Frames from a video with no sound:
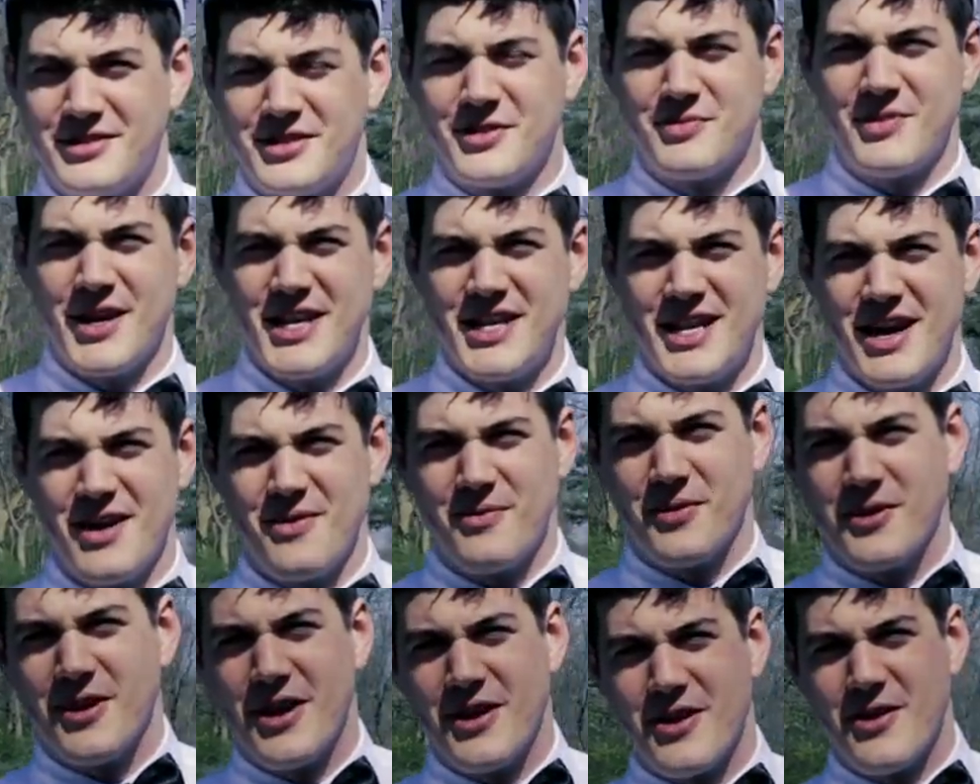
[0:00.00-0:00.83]
So right now
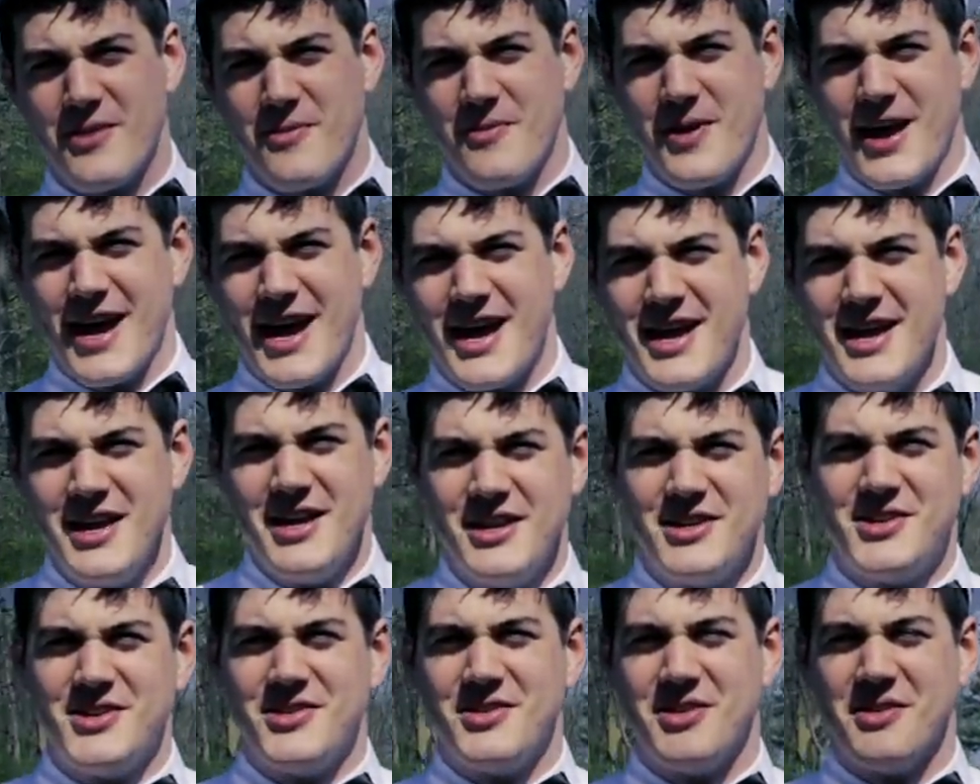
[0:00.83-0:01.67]
we're on our way
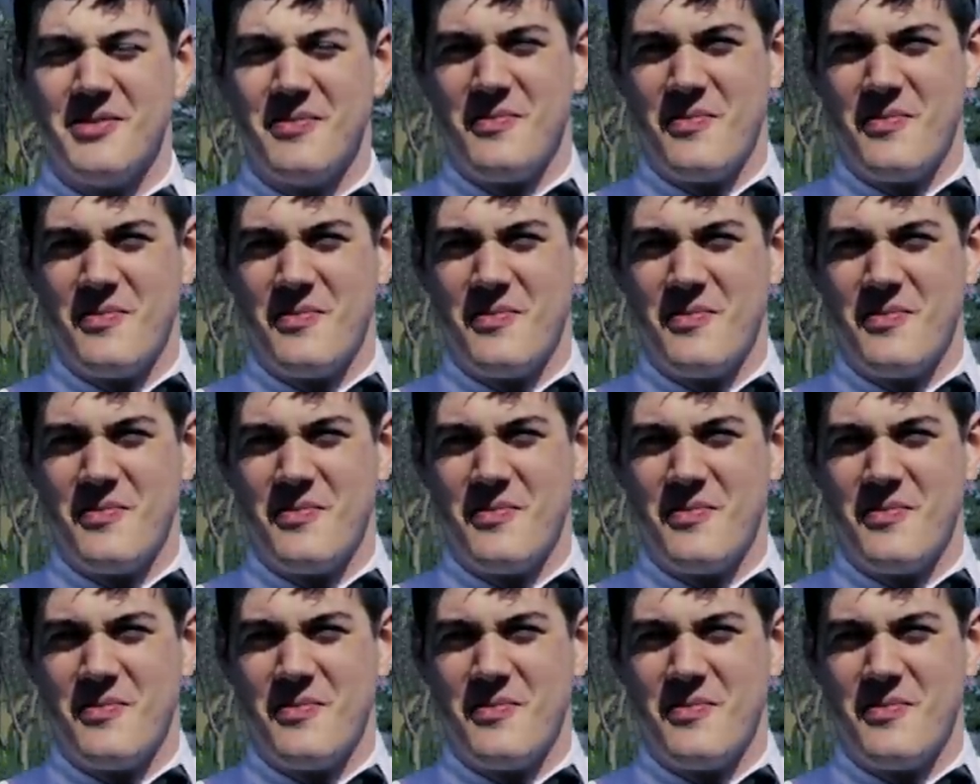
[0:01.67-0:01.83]
to the